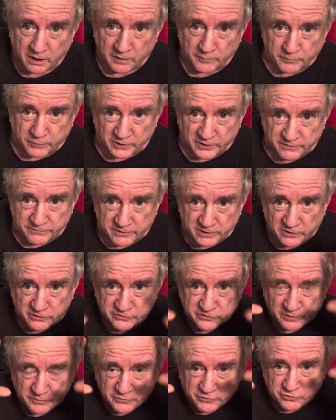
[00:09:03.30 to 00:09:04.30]
Believing in
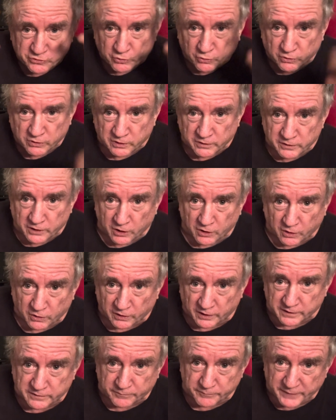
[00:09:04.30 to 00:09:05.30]
some story,
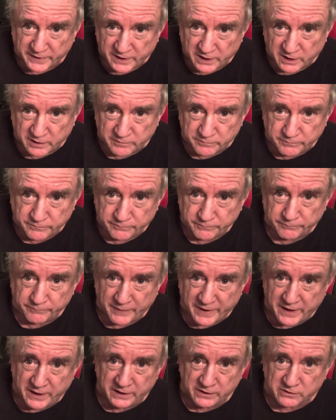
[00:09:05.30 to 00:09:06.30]
like
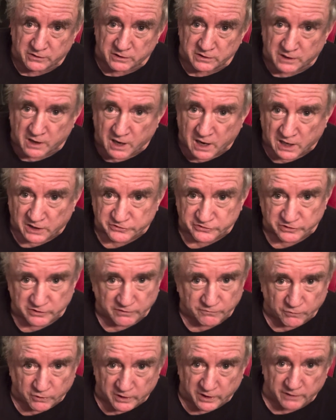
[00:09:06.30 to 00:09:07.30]
man-made concoction of
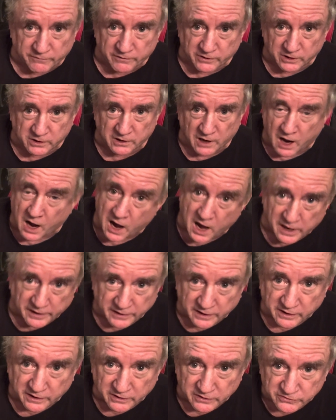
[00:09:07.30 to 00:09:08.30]
whatever God
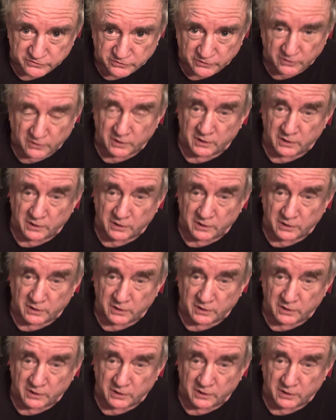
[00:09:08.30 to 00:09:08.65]
is.